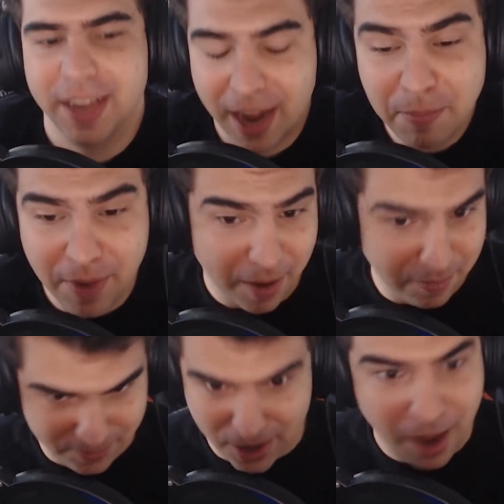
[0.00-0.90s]
Like,
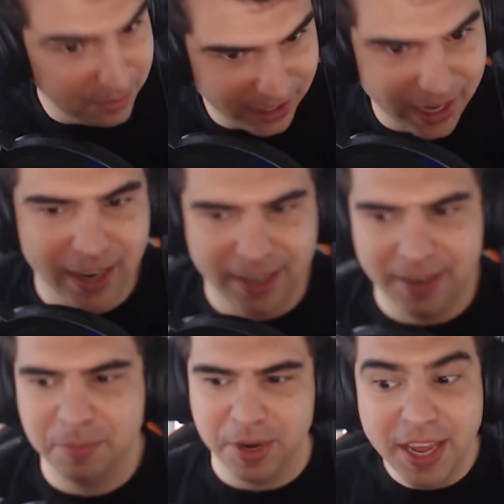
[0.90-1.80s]
I'm
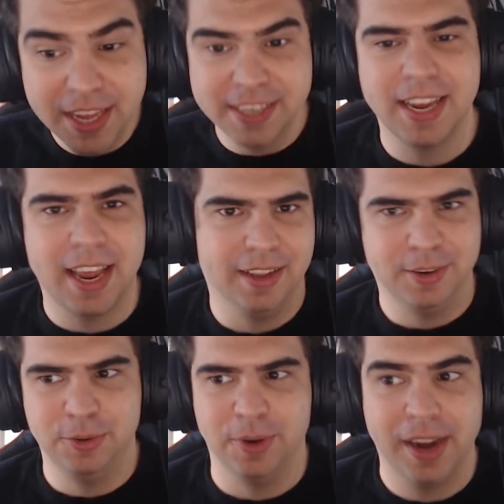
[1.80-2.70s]
scaling, but he's scaling
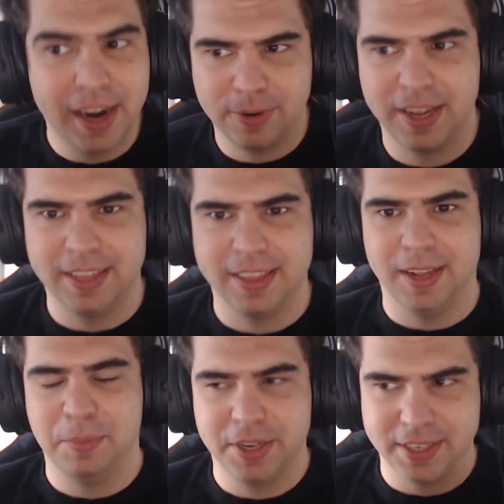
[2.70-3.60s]
too. And I don't like
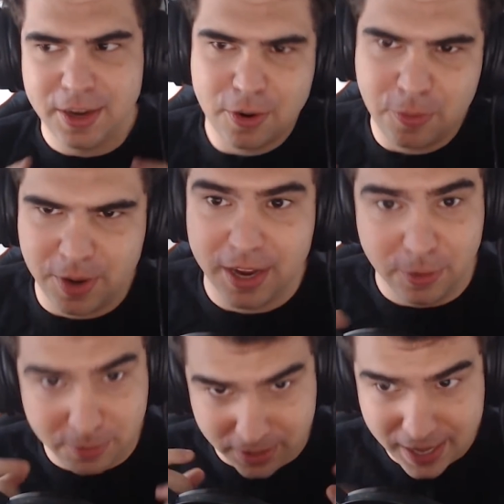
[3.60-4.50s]
that, because I know when I
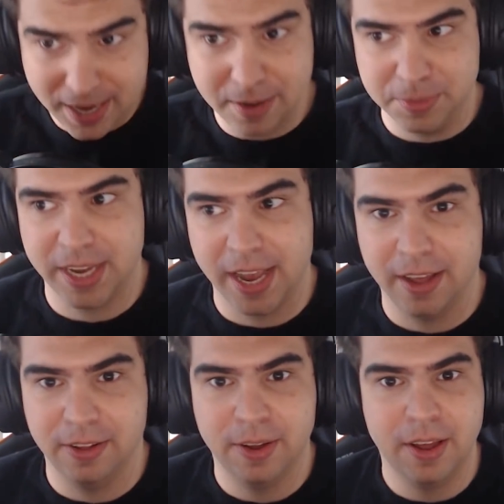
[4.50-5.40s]
don't let him
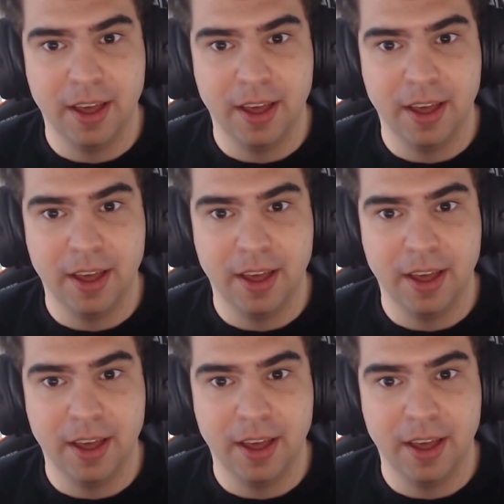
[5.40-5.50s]
scale,